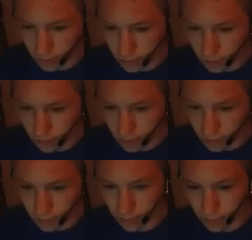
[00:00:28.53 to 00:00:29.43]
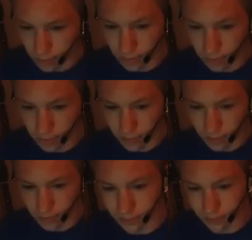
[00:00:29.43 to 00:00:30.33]

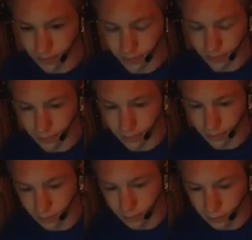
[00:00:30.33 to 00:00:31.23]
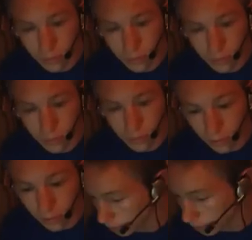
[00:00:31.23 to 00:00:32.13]

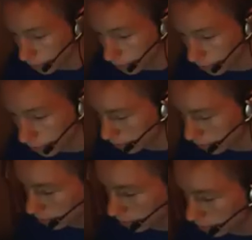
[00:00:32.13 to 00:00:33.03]
Nothing is said.